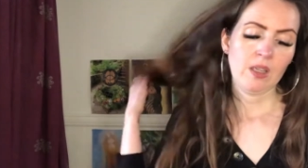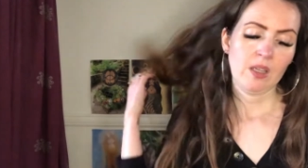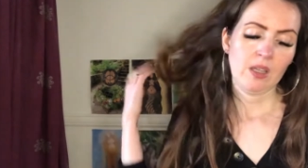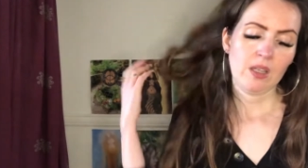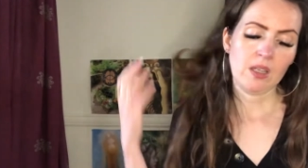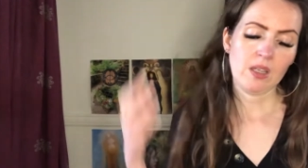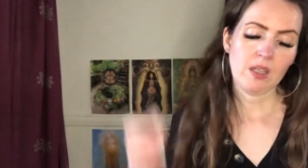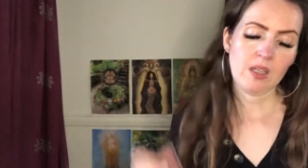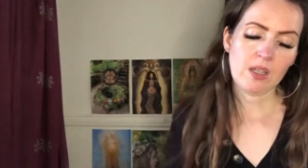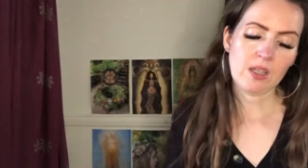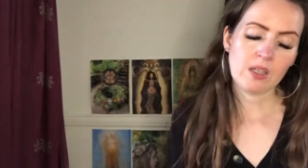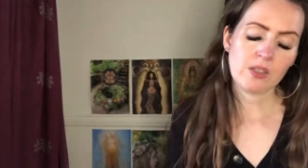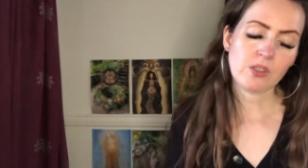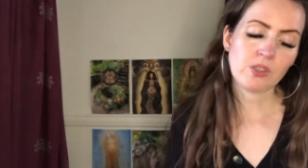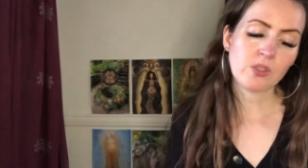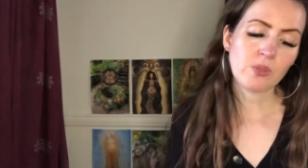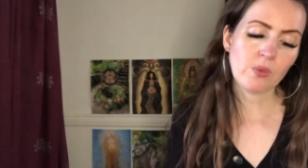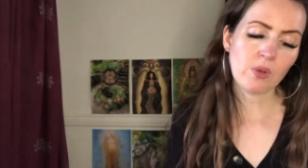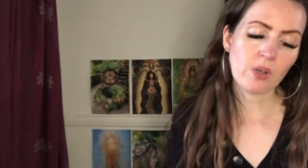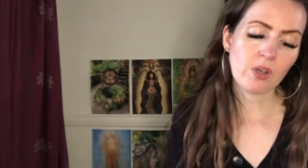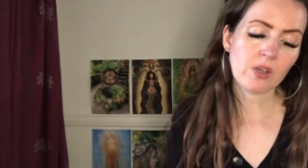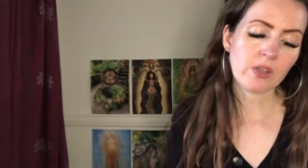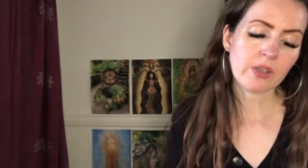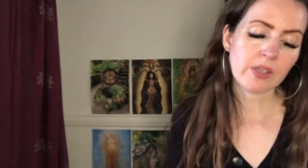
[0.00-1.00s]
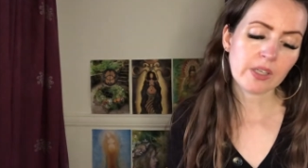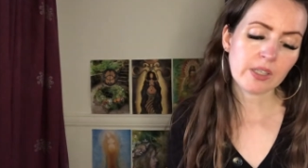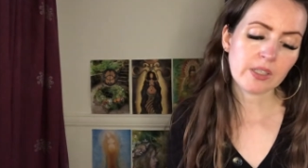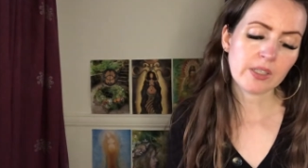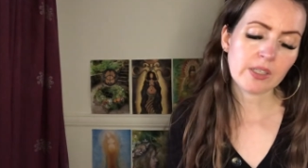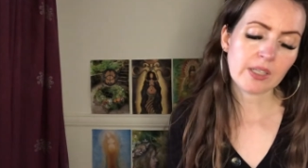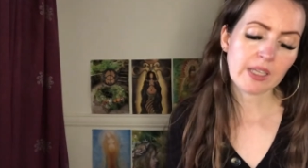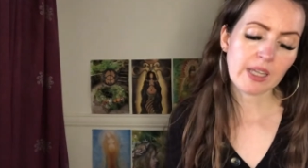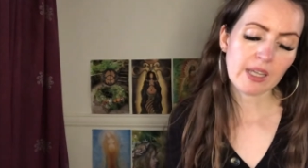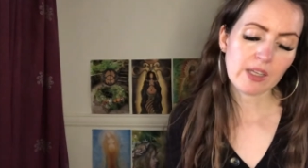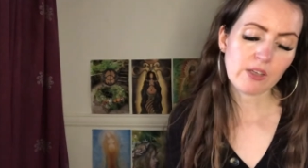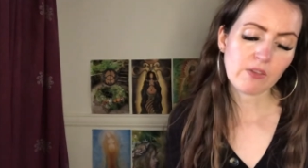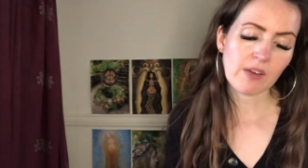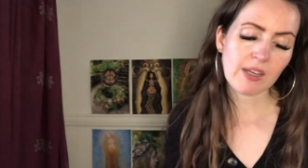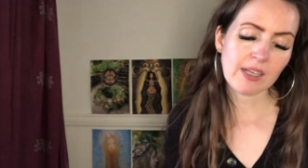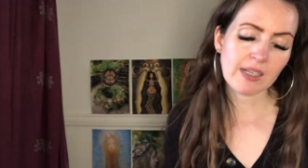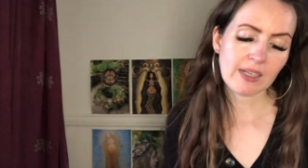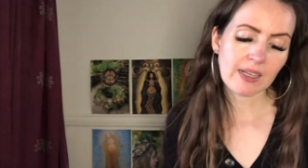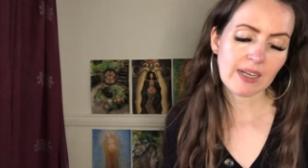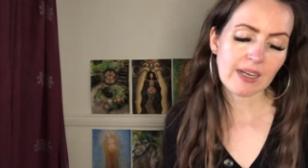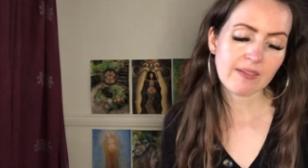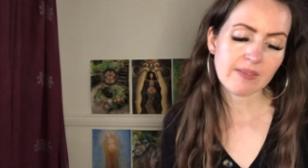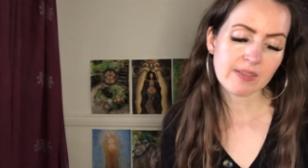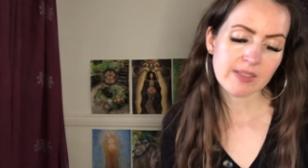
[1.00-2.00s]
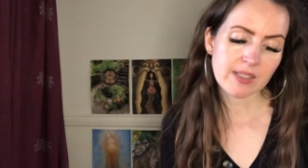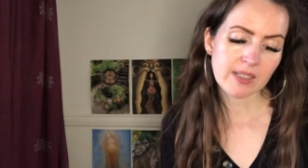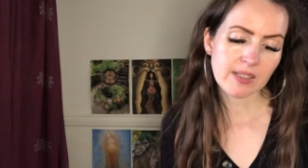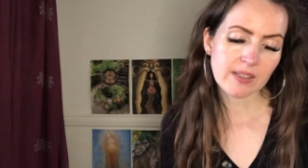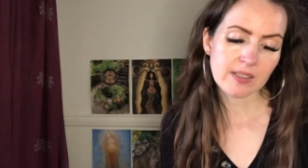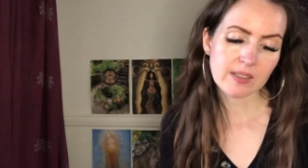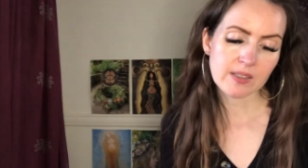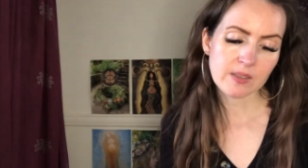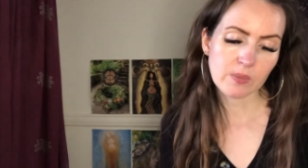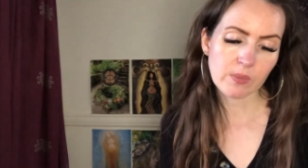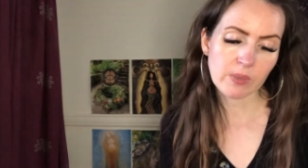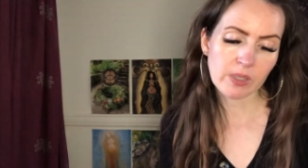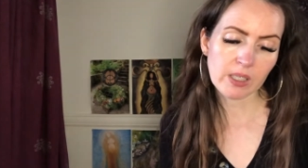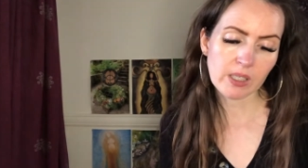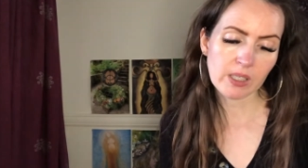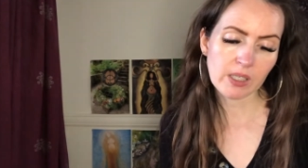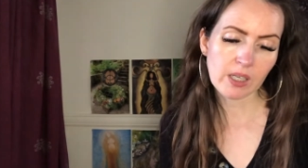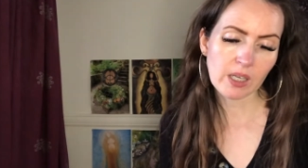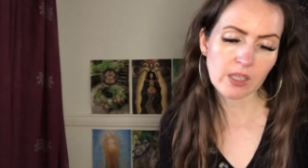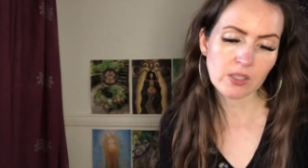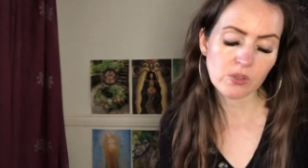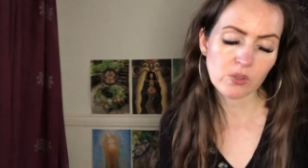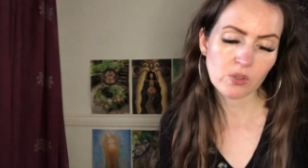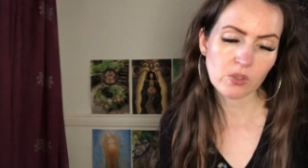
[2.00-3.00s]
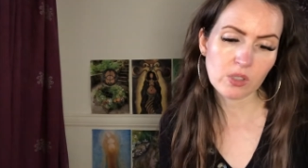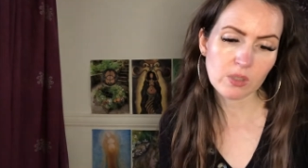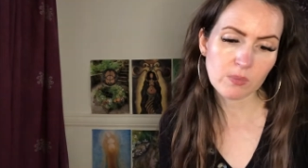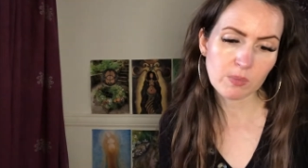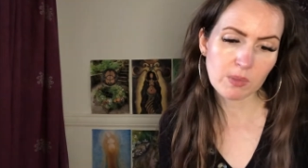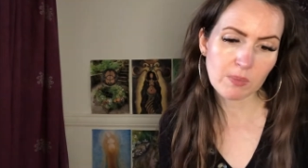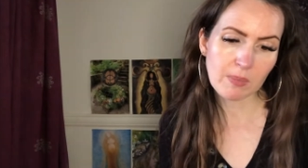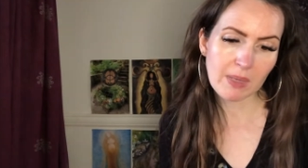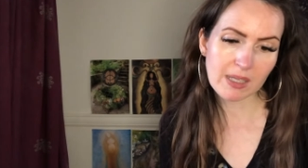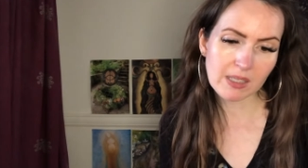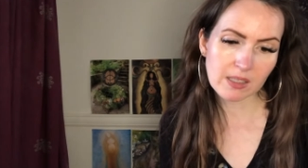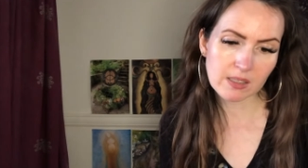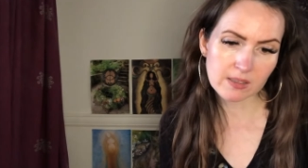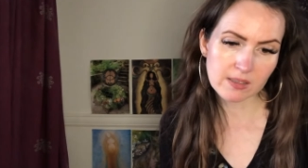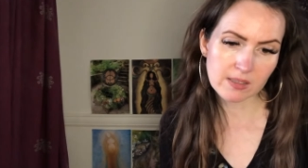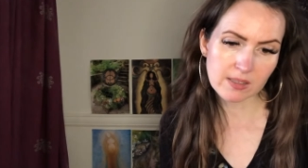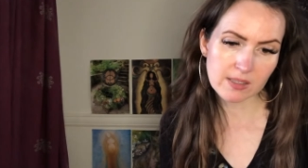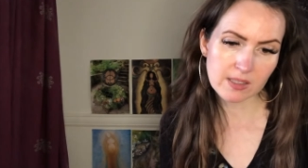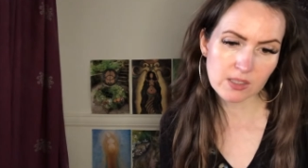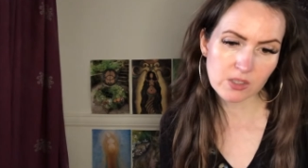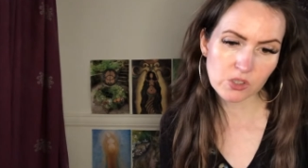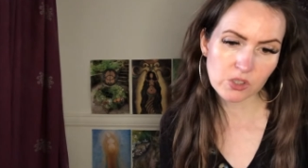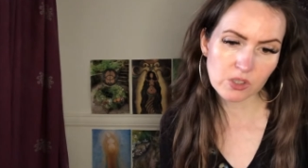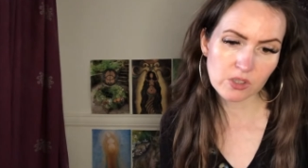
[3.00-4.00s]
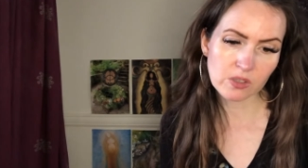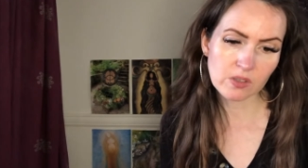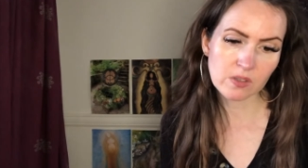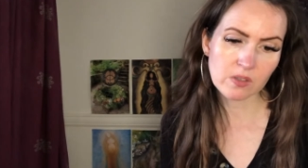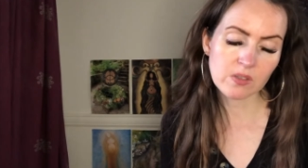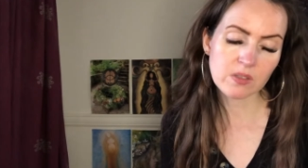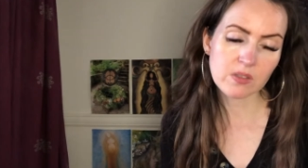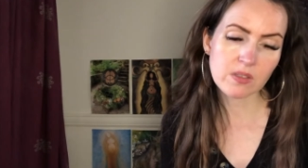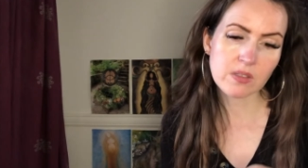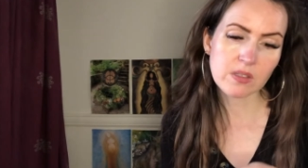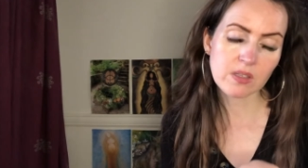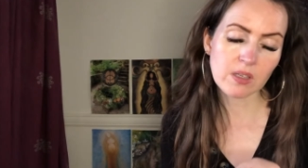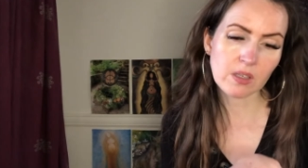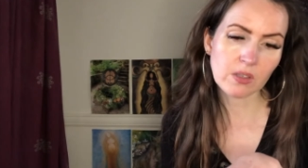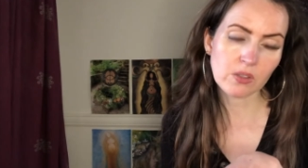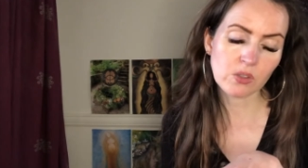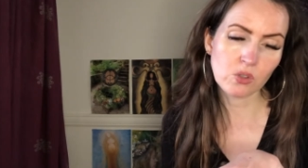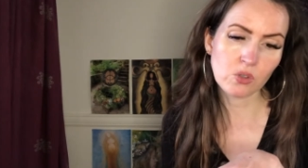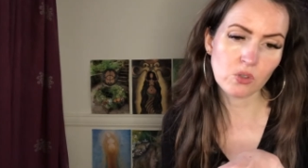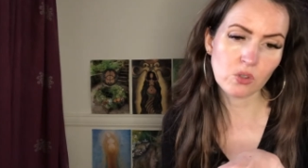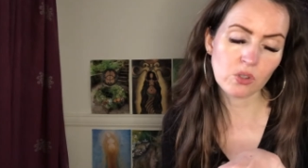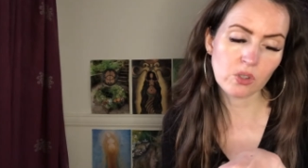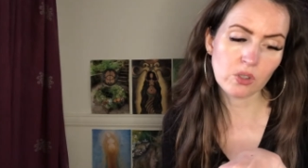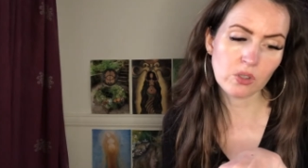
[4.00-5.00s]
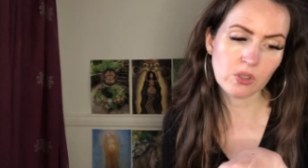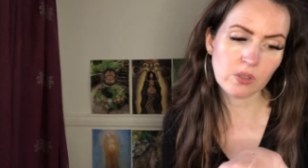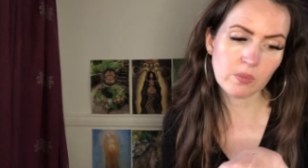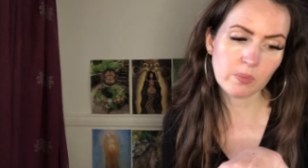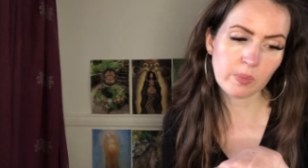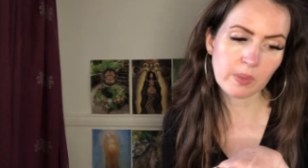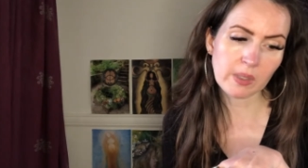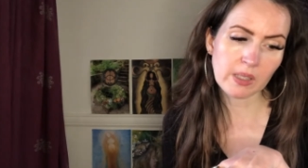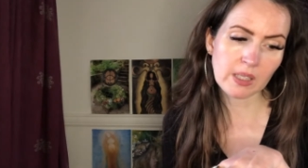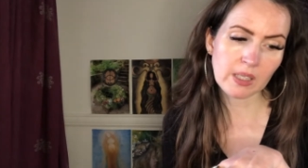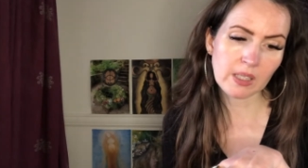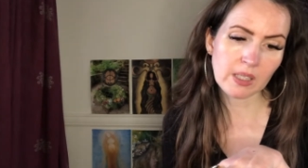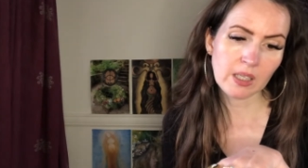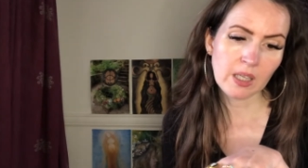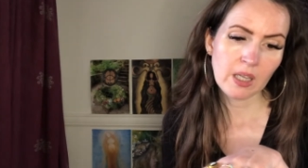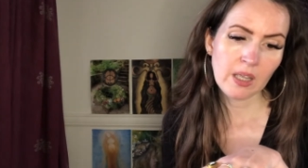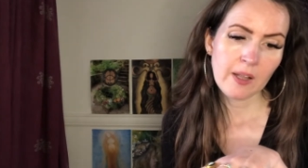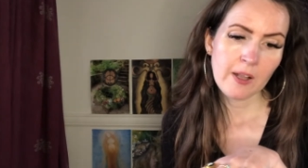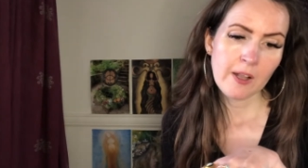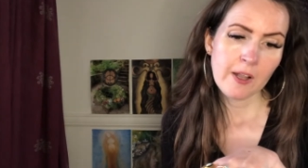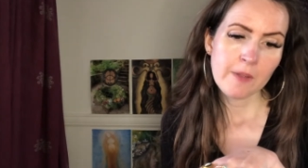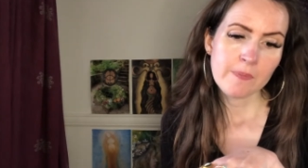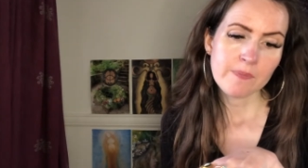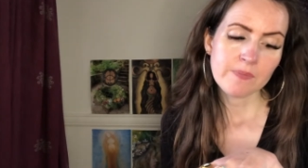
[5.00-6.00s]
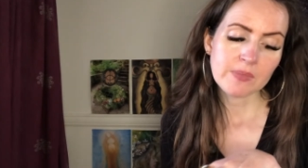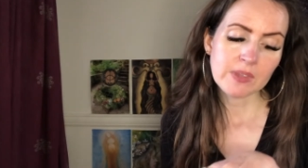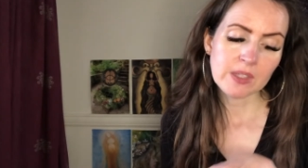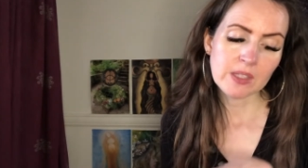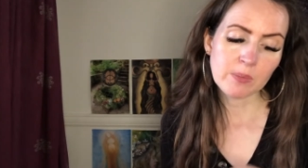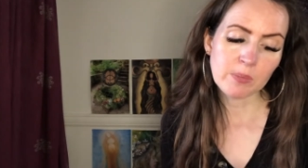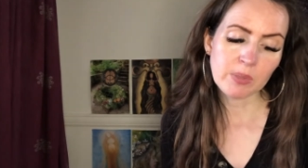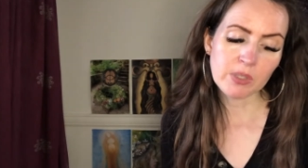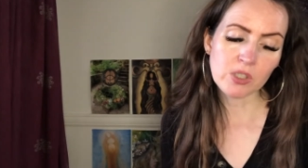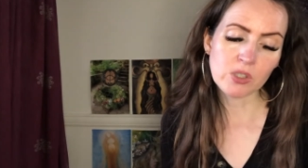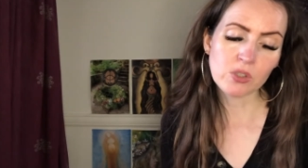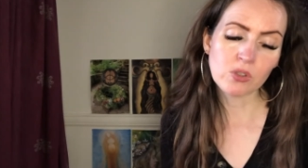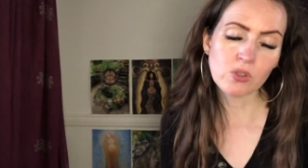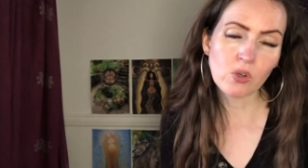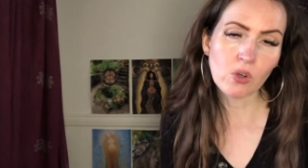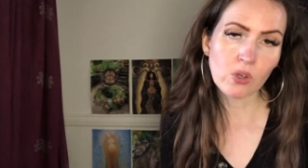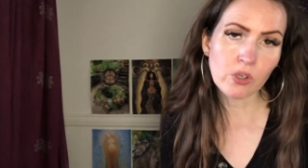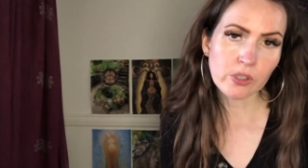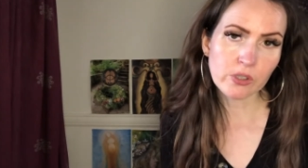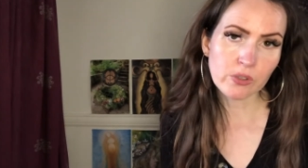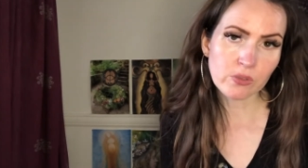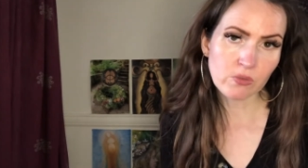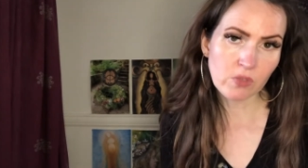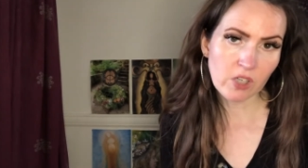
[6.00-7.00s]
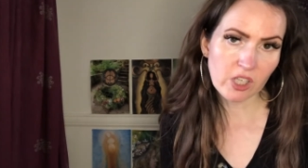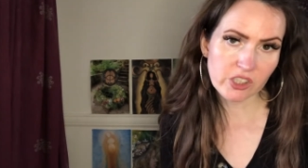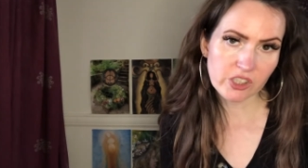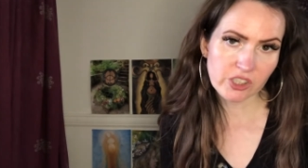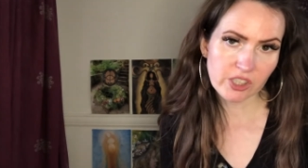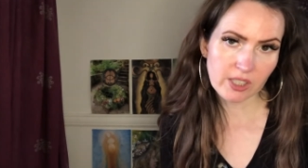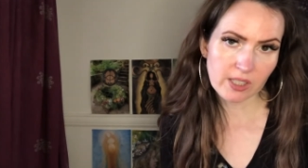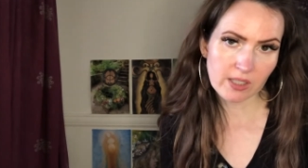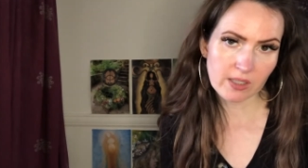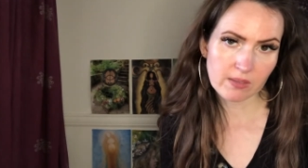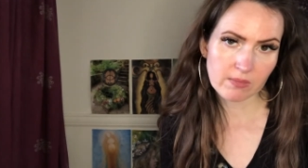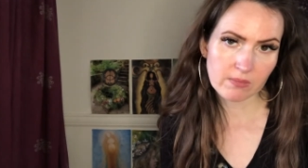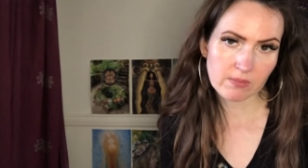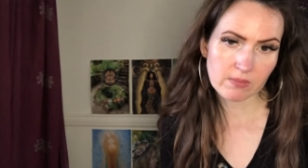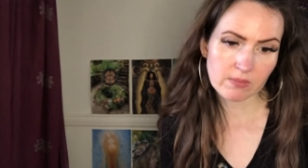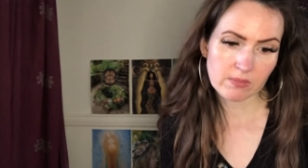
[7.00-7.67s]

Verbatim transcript: Uh, you are going to get great clarity this week and you're going to be making decisions. You're going to be, but you're not going to rush it.